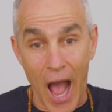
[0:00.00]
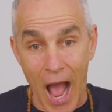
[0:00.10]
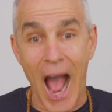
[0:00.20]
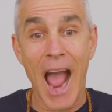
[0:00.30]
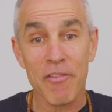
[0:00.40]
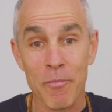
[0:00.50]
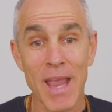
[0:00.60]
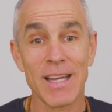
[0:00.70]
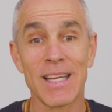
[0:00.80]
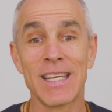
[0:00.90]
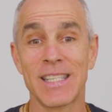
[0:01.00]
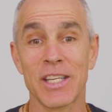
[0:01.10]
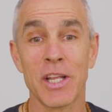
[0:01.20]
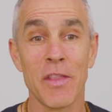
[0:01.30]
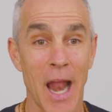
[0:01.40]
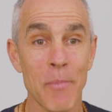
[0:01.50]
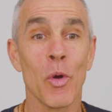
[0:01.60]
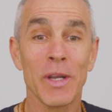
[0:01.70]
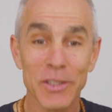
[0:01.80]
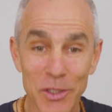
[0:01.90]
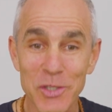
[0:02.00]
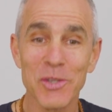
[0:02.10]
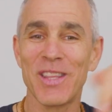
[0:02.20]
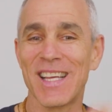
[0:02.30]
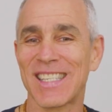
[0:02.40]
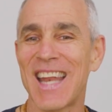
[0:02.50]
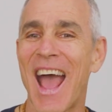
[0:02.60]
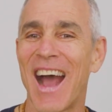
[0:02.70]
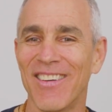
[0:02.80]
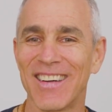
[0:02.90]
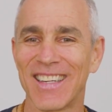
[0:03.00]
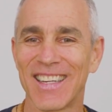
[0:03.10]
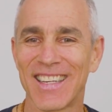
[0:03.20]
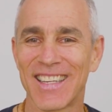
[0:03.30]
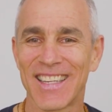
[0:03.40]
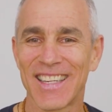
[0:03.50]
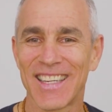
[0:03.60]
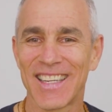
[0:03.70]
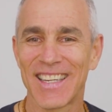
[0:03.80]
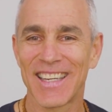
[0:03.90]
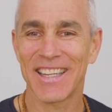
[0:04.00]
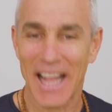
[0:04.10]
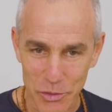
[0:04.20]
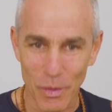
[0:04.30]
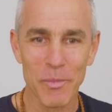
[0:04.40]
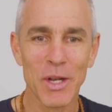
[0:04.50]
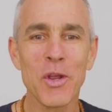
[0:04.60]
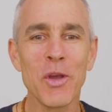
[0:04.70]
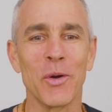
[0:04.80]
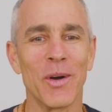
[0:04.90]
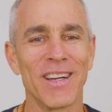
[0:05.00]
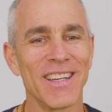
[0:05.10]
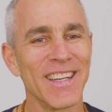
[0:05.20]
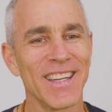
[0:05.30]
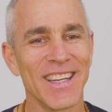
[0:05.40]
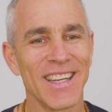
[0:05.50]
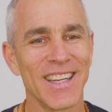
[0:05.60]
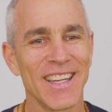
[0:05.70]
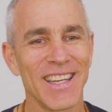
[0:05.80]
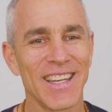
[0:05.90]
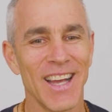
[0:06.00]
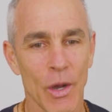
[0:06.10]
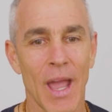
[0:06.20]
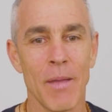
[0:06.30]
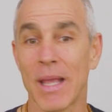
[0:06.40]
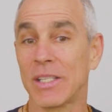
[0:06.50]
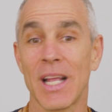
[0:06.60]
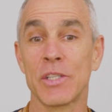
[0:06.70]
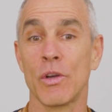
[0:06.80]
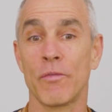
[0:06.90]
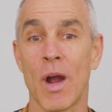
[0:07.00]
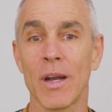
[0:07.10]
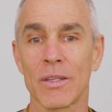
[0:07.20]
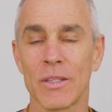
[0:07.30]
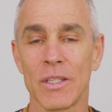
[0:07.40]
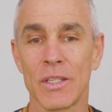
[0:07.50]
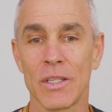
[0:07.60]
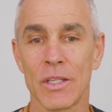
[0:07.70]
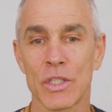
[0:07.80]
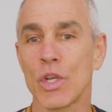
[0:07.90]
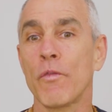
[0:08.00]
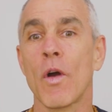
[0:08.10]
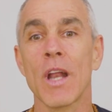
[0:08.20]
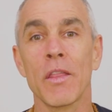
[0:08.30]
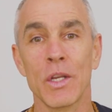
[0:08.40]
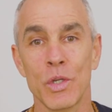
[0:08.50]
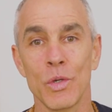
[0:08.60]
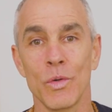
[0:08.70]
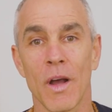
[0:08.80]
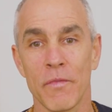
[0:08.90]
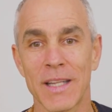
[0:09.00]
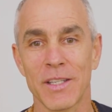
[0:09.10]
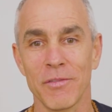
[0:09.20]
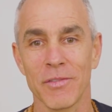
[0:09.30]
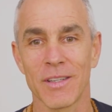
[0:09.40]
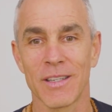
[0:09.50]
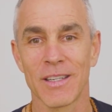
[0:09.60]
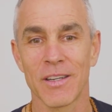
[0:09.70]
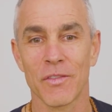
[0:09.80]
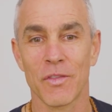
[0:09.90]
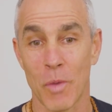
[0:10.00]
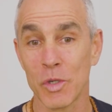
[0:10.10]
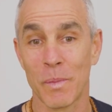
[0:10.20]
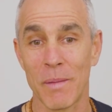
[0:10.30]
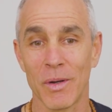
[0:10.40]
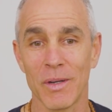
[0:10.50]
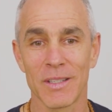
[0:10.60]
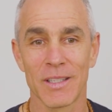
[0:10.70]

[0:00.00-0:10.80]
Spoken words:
I've made a decision that I'm going to do this now. That's what I'm going to do. Okay, makes sense so far. So far, nothing too offensive for most people.